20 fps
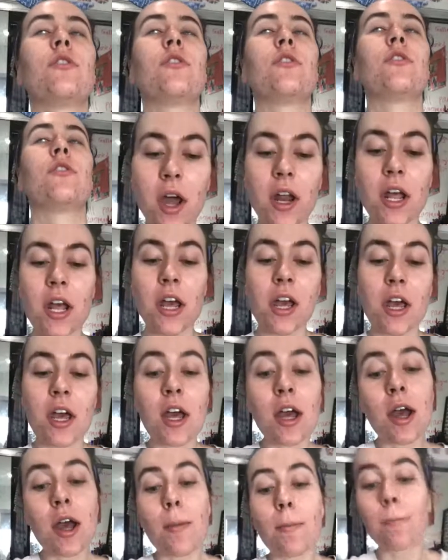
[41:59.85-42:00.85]
But
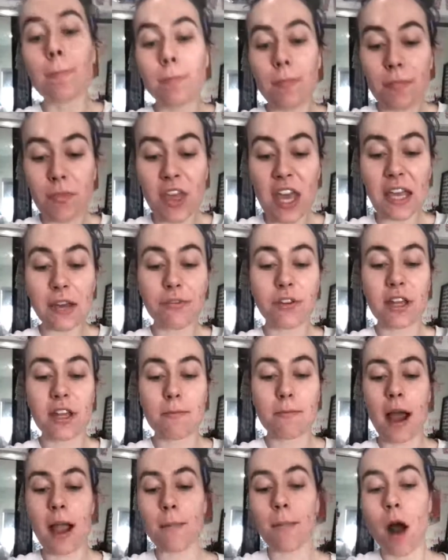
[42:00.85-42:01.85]
thankfully
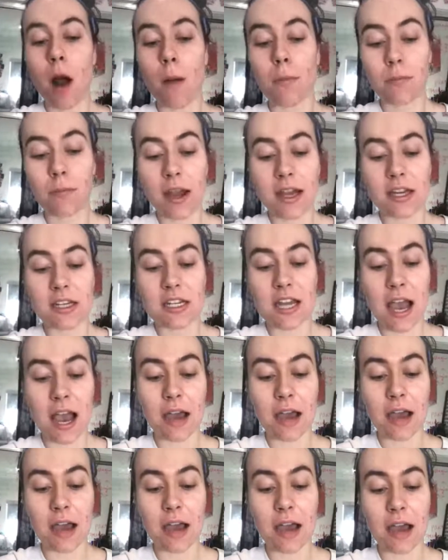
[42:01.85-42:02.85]
my mom and my dad
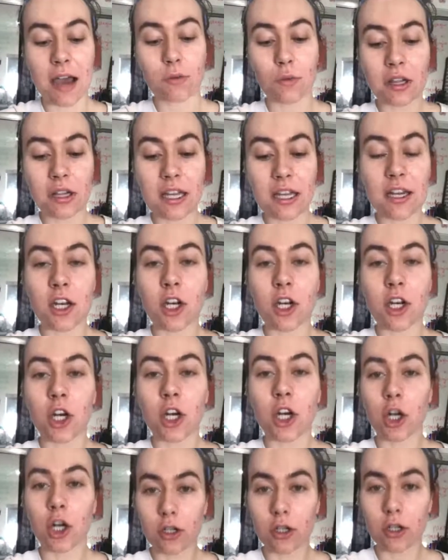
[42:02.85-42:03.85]
really
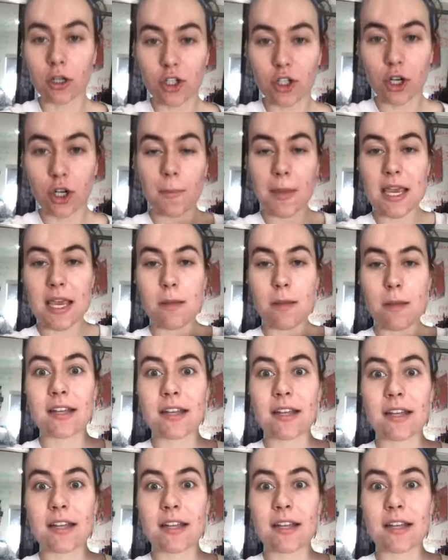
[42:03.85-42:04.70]
nurture me and my